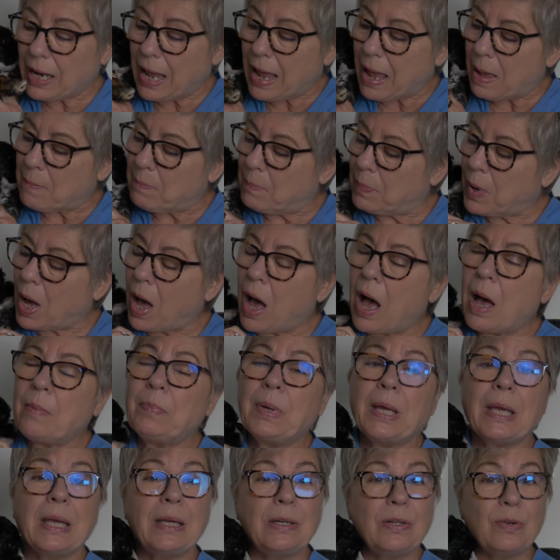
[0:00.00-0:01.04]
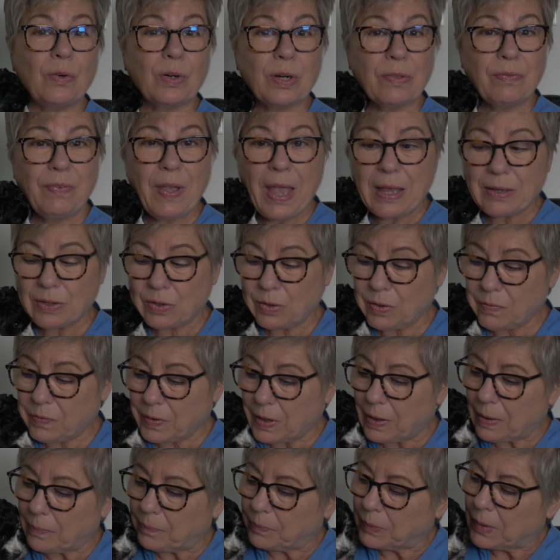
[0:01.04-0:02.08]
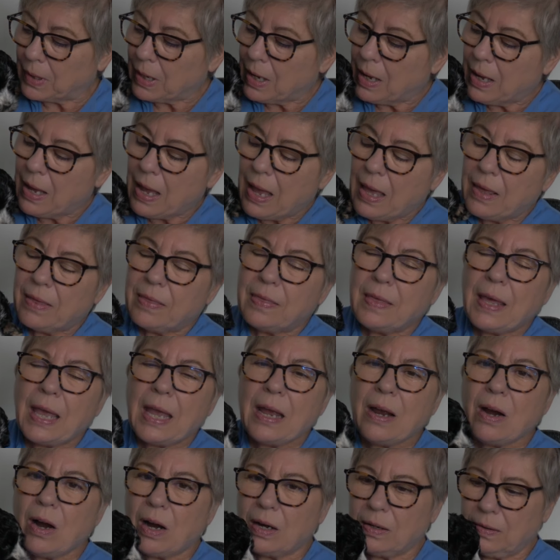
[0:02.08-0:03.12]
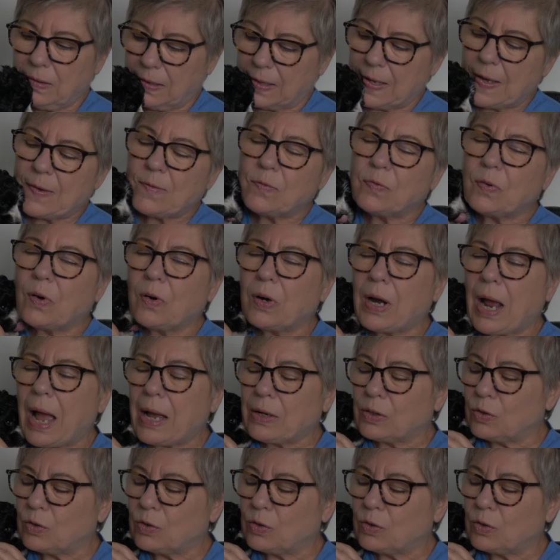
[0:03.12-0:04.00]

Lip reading: and Bob in North Vancouver. They are looking for a